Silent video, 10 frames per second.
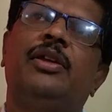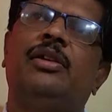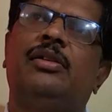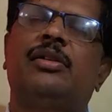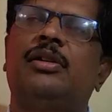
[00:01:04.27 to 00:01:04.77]

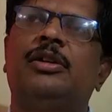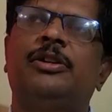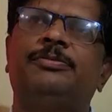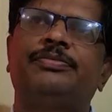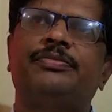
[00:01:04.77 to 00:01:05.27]

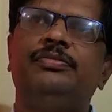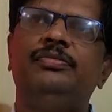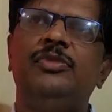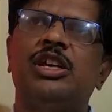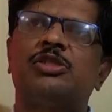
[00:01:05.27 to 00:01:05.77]

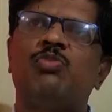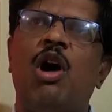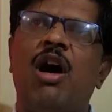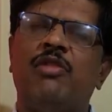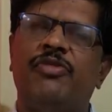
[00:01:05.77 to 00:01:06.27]
a
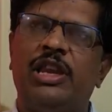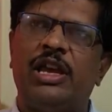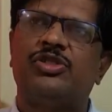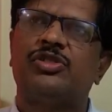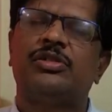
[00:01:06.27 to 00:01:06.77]
small
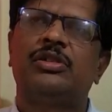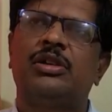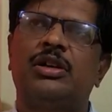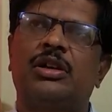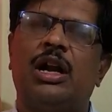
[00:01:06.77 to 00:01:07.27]
village
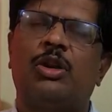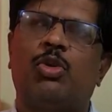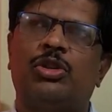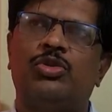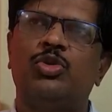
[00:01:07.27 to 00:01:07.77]
called
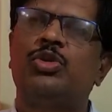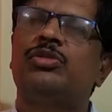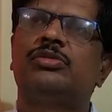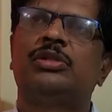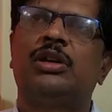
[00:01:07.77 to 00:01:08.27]

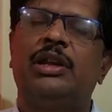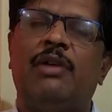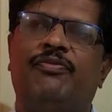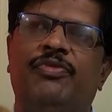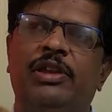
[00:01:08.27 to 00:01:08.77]
Kotnur,
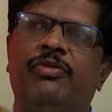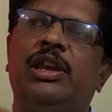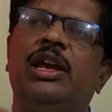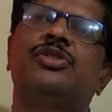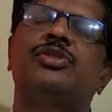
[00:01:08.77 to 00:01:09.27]
lovely
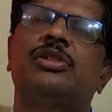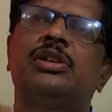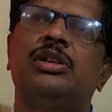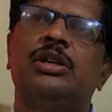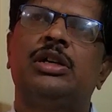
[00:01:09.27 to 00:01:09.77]
village,
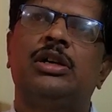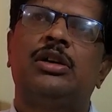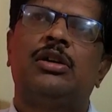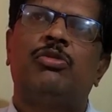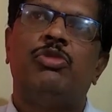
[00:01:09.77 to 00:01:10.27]

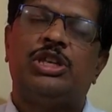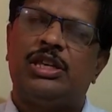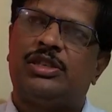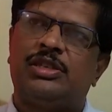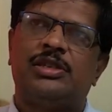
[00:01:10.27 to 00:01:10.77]
which
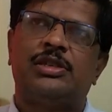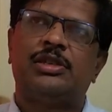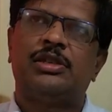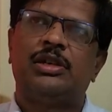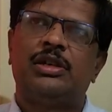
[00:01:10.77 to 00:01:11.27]

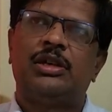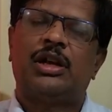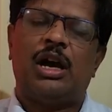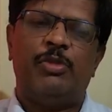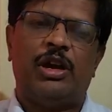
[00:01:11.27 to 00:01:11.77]
is
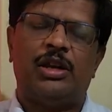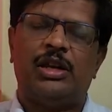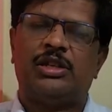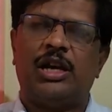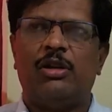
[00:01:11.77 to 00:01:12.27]
coming under
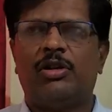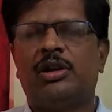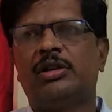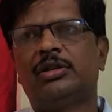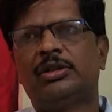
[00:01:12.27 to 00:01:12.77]
a taluk,
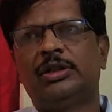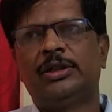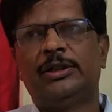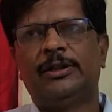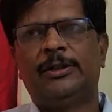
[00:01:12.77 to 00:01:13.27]

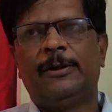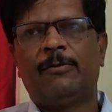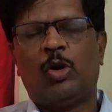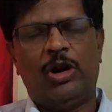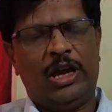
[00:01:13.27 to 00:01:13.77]

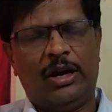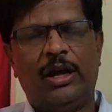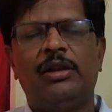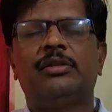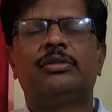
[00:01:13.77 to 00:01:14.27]

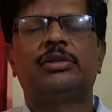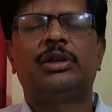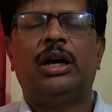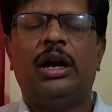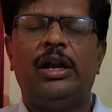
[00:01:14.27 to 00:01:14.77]
Kollegal,
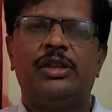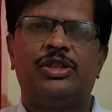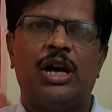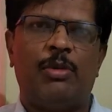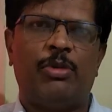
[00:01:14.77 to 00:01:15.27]
and a
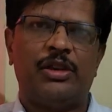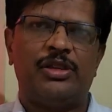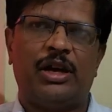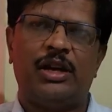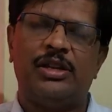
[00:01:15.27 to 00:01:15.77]

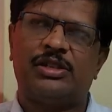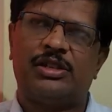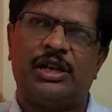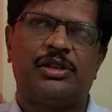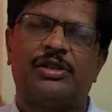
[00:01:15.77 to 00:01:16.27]
Chamarajnagar
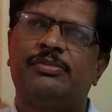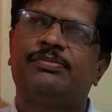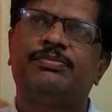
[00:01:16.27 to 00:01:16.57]
district.